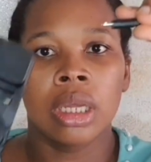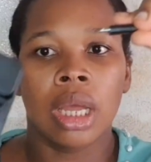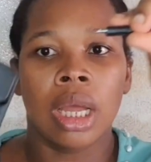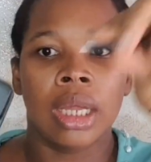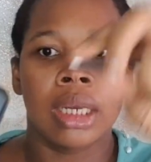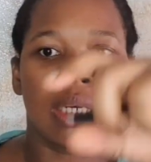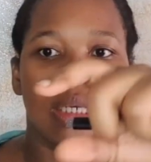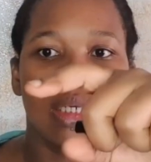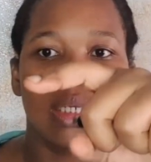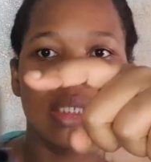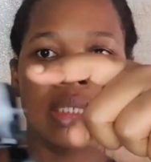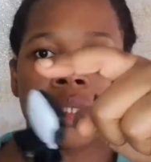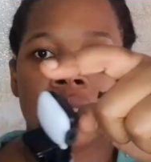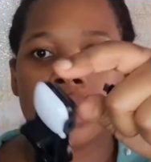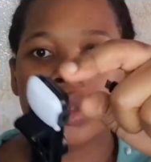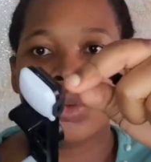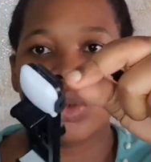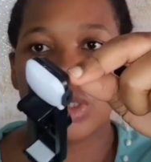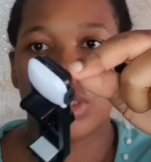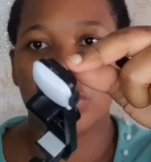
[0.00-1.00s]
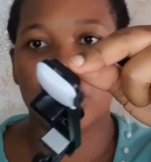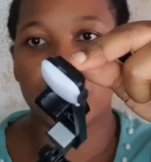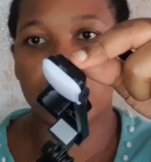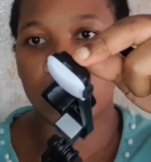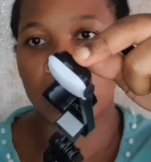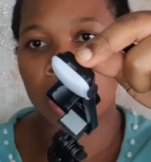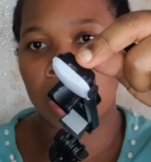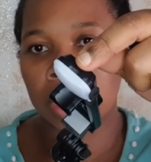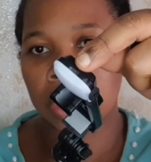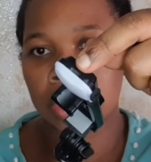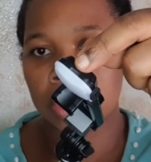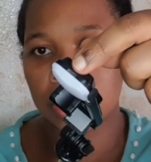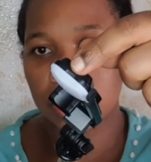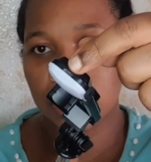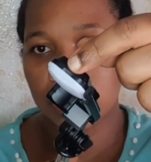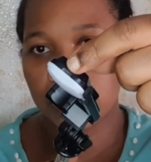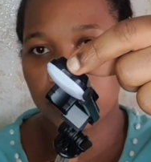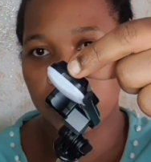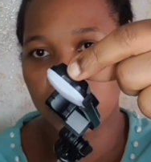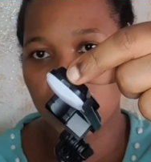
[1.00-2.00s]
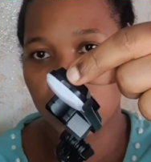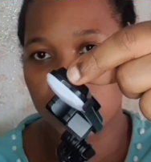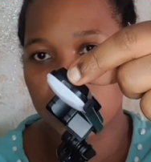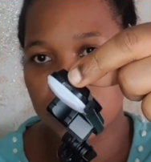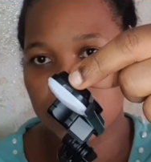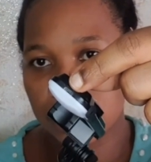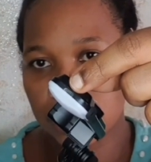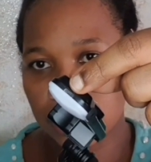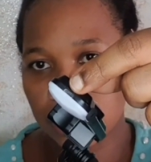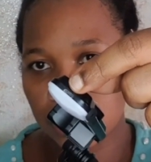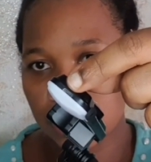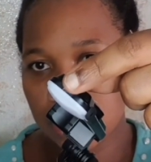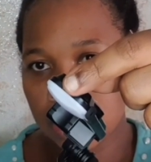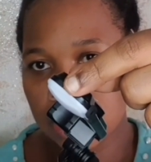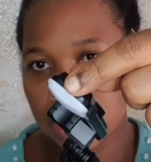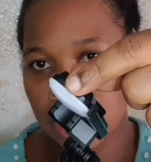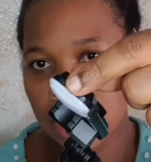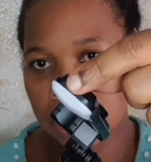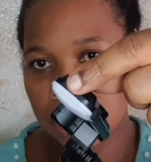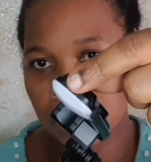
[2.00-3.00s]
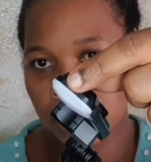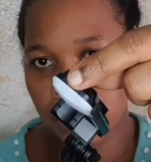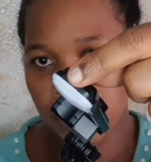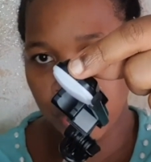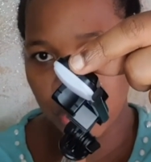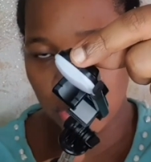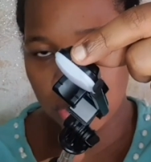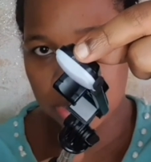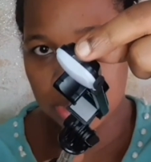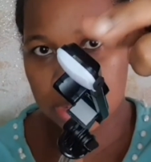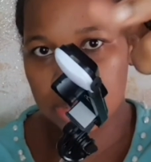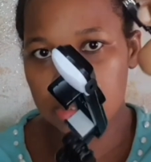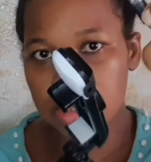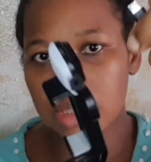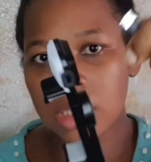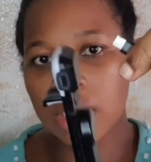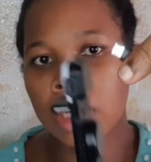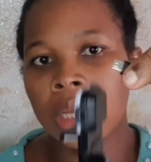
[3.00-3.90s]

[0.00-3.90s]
and this is where you actually plug it to. It has a port.